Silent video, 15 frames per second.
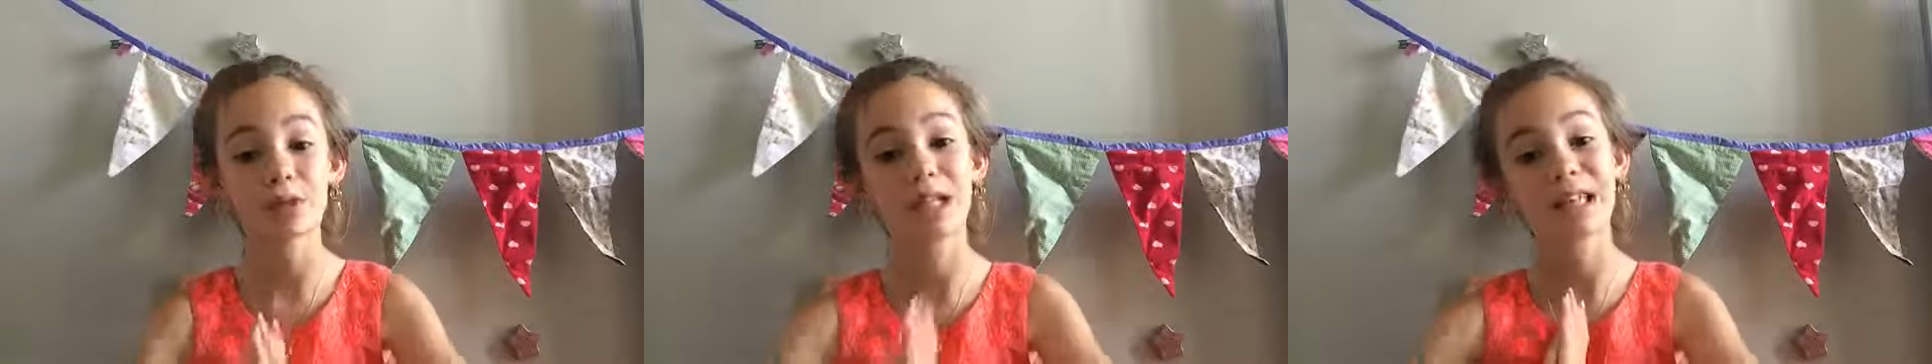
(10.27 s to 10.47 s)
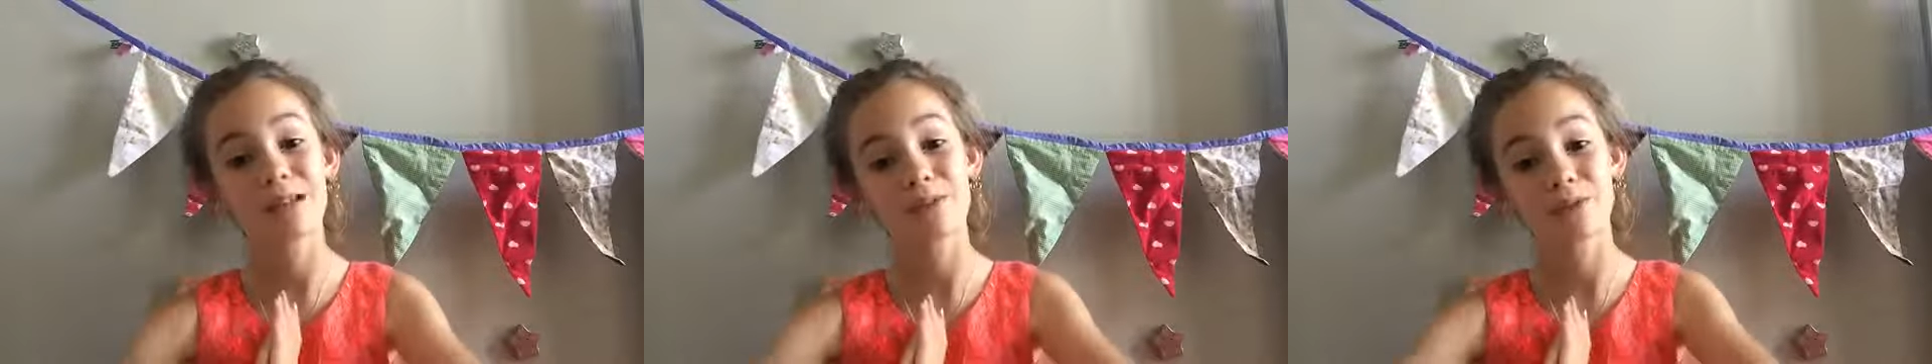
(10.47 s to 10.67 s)

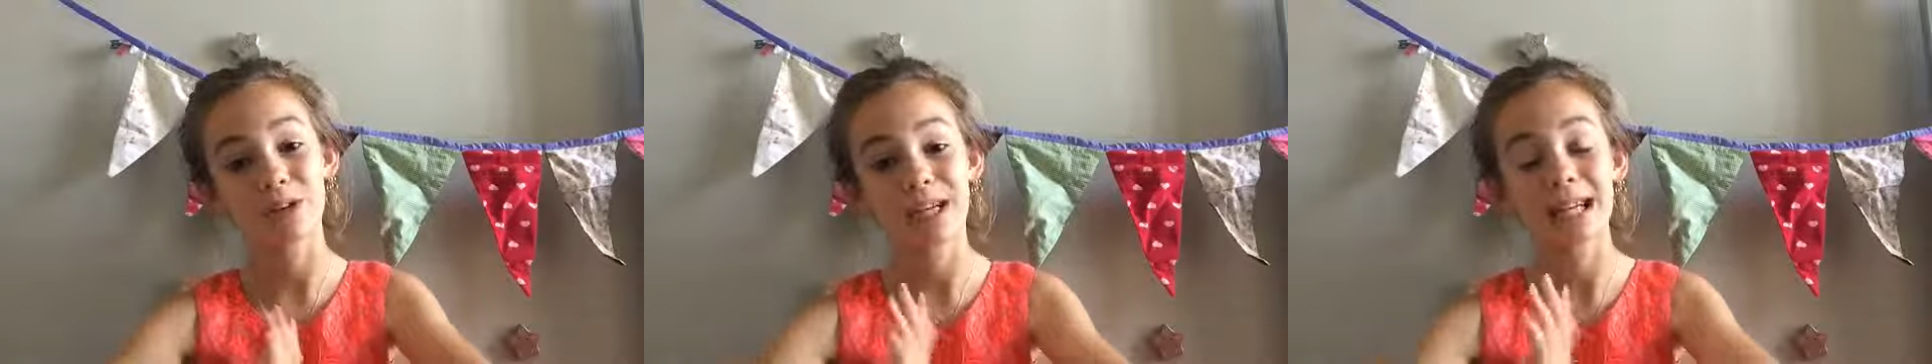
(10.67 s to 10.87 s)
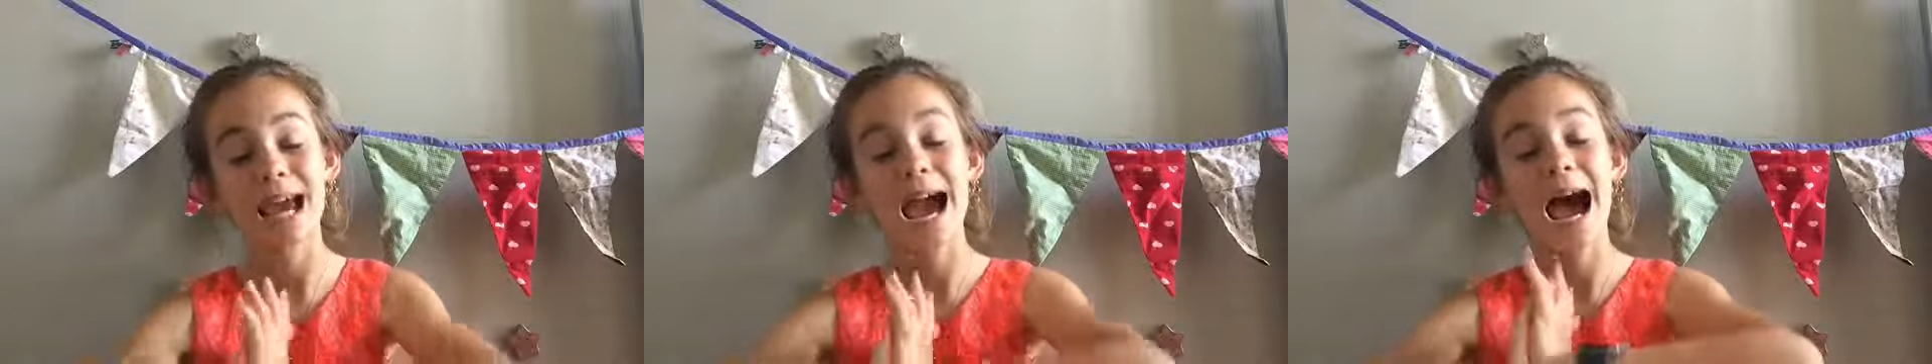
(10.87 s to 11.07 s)
really,
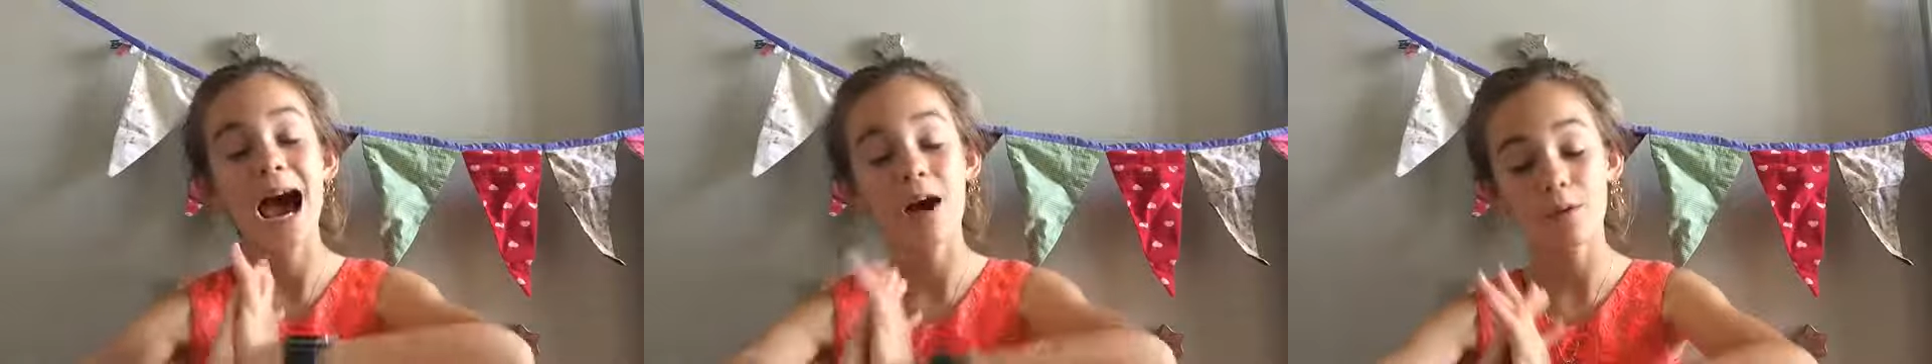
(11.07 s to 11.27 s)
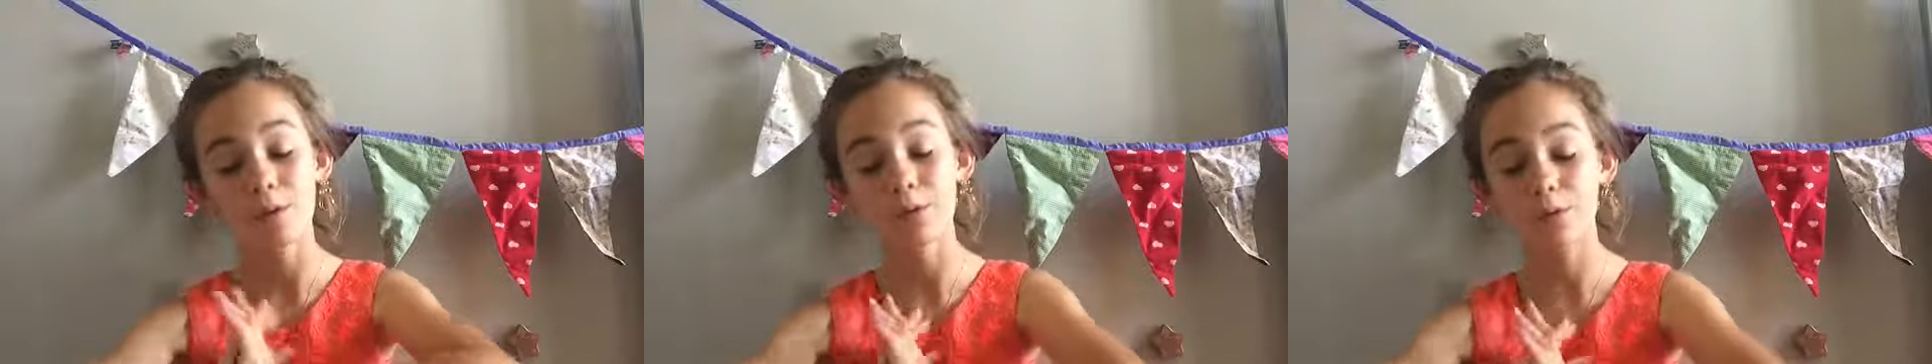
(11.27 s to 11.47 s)
really
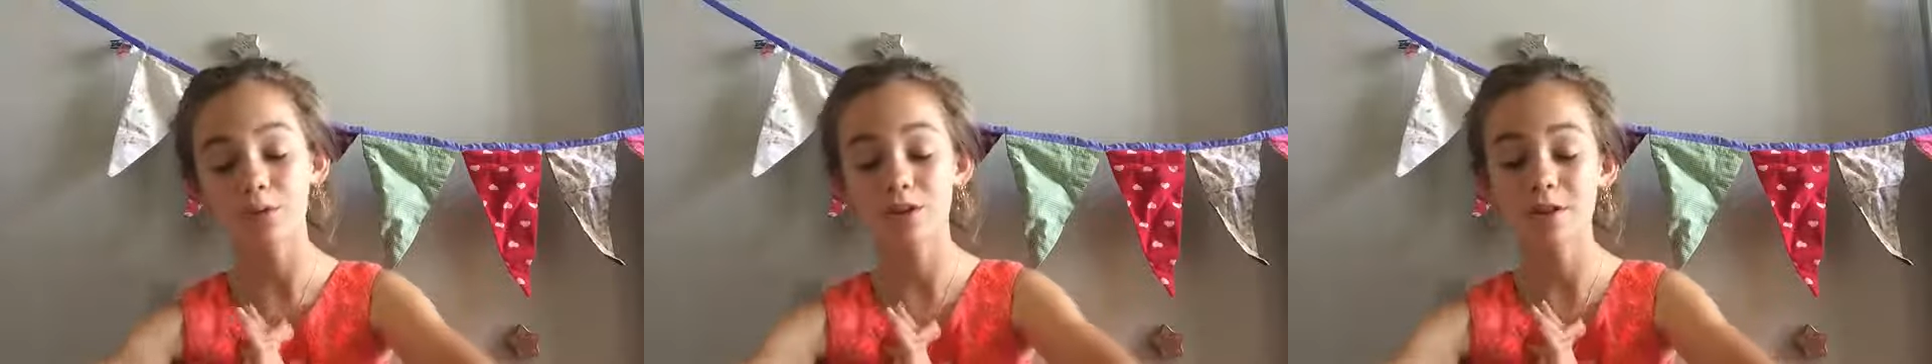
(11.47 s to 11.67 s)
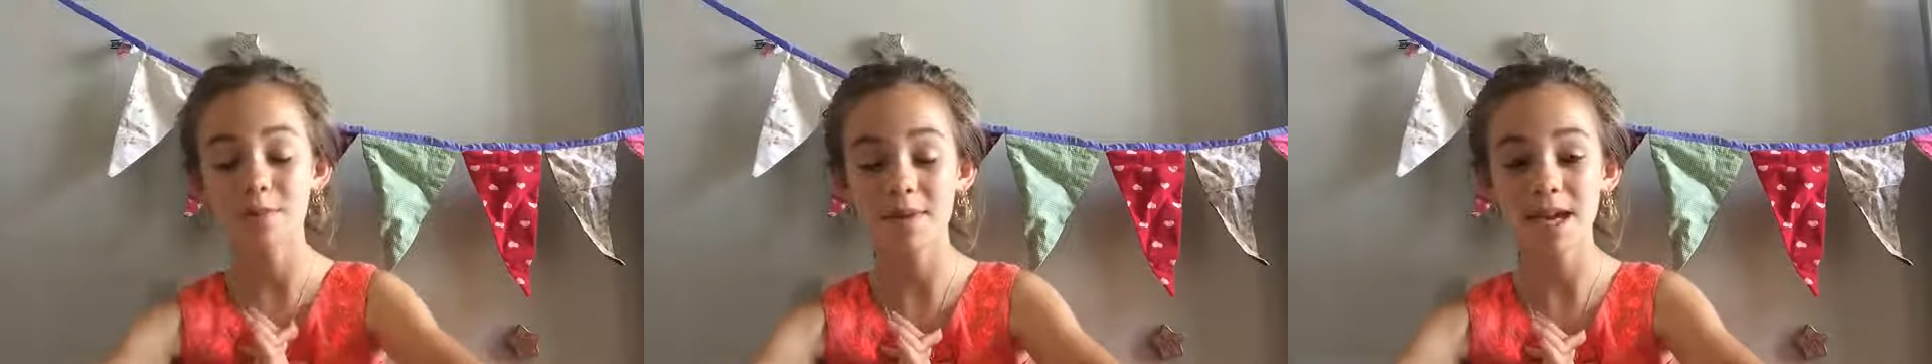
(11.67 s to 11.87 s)

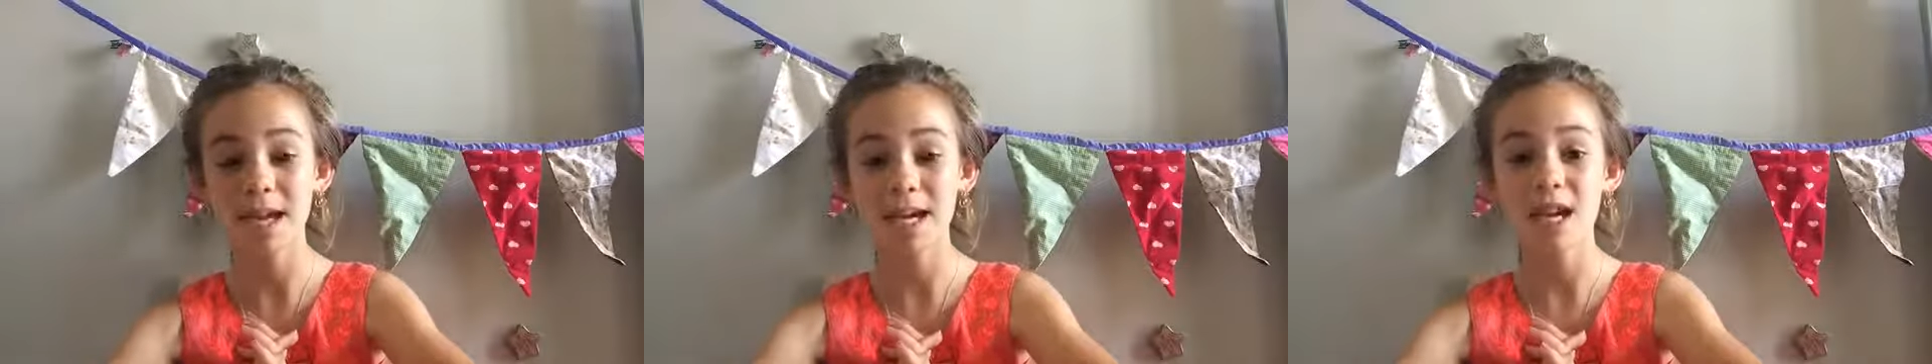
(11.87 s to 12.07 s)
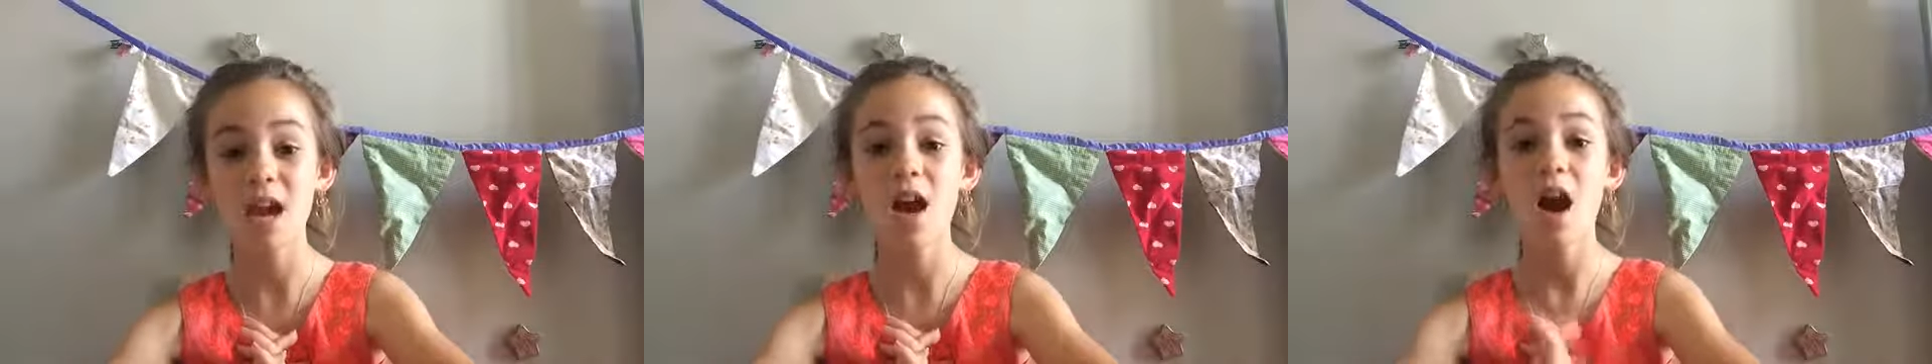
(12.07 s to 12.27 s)
helpful to
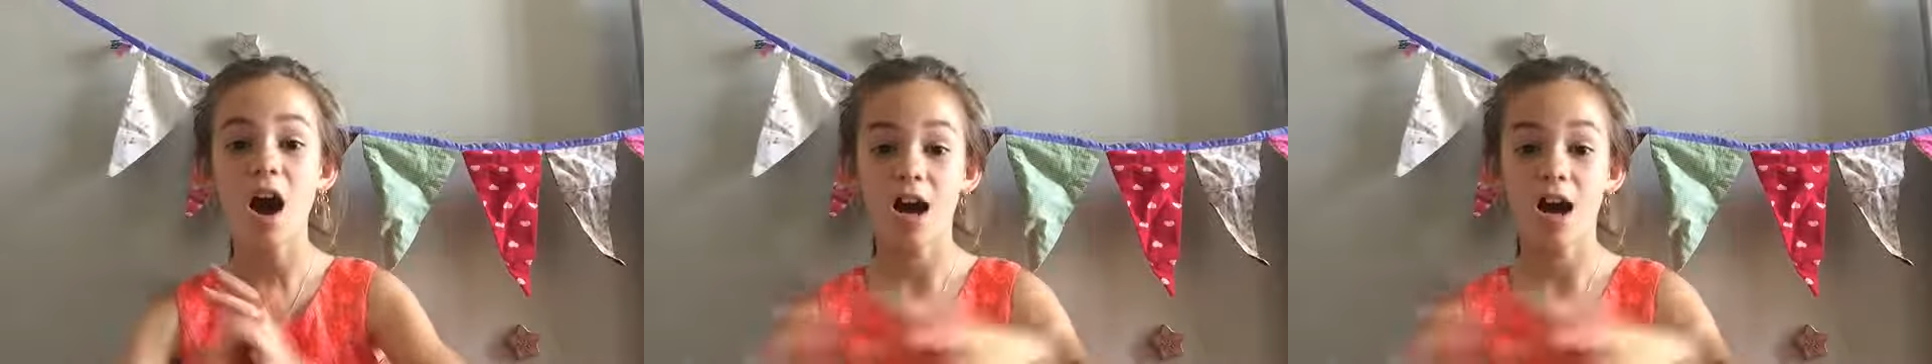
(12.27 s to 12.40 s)
me.